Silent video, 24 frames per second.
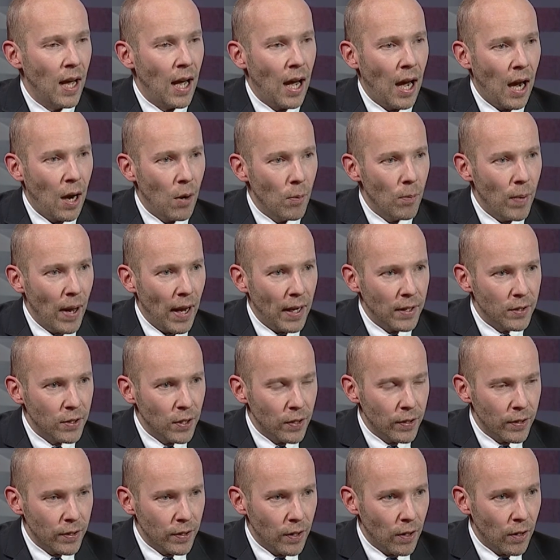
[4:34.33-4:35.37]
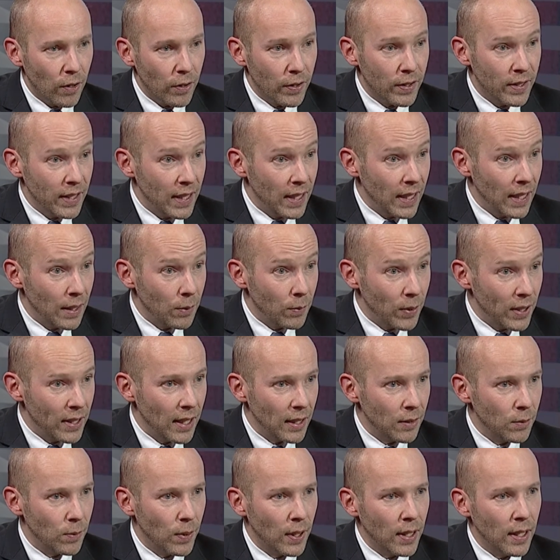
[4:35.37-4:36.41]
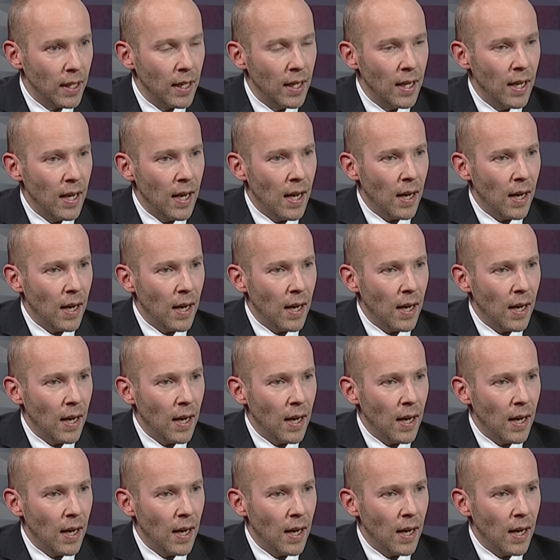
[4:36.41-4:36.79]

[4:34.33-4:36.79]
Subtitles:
how banks are dealing with that one.